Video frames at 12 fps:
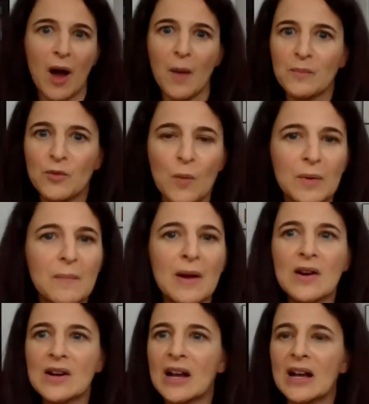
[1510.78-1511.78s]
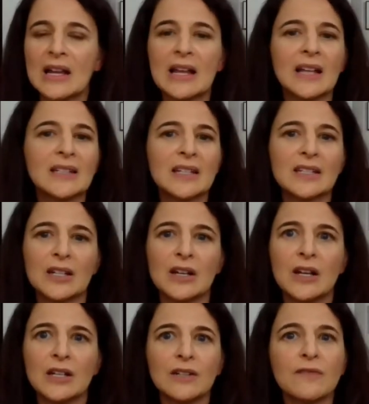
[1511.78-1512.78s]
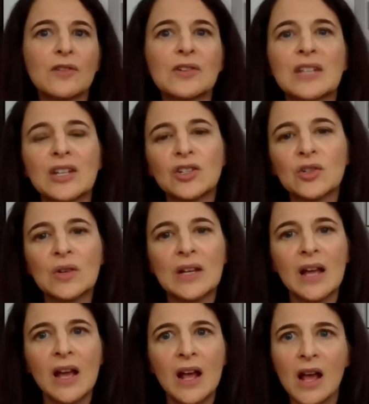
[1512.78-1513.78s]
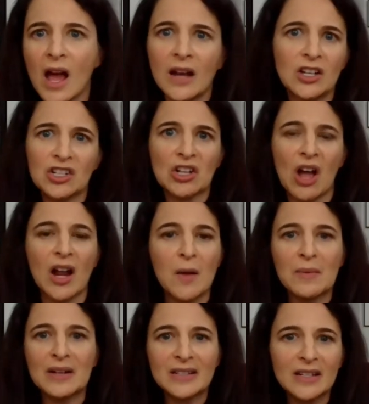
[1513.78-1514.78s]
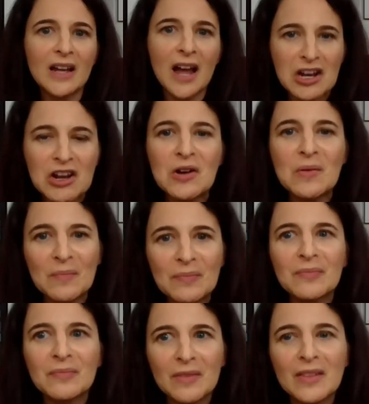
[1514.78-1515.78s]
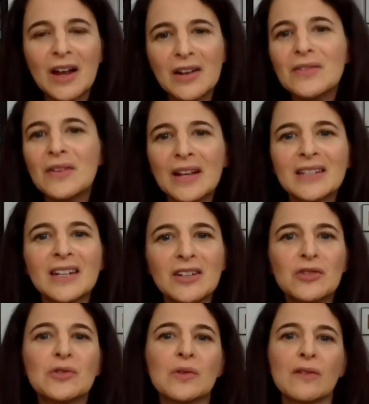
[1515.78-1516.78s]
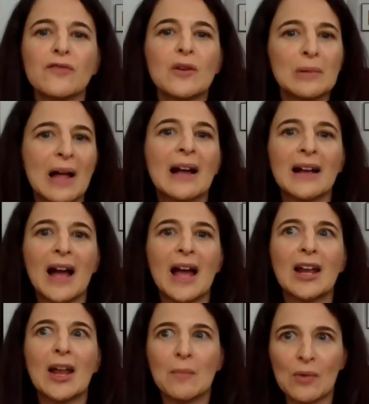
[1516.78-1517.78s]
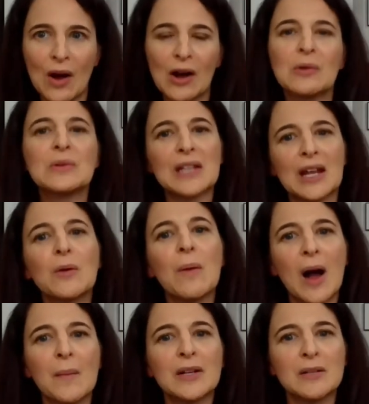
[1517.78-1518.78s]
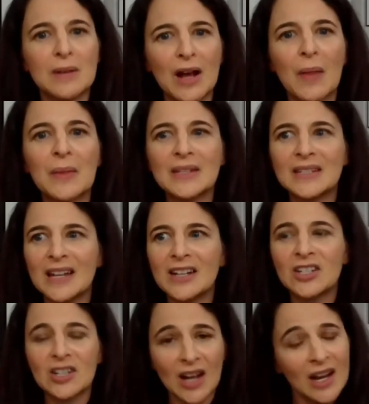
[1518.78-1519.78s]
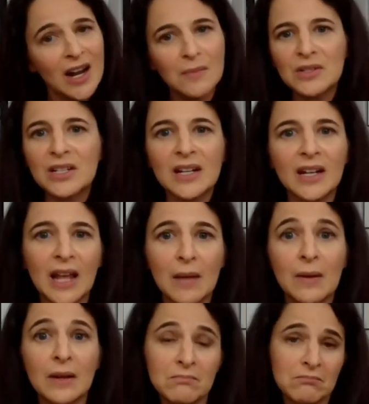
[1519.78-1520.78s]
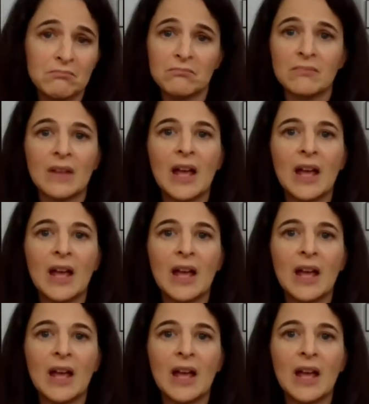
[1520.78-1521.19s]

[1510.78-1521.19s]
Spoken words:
mom grew up in America. He has this diverse history, and he just got up and he said, "Yeah, I know. Why do you think it's unusual for a black guy named Barack Hussein Obama to be on this stage tonight? I'm just going to name it."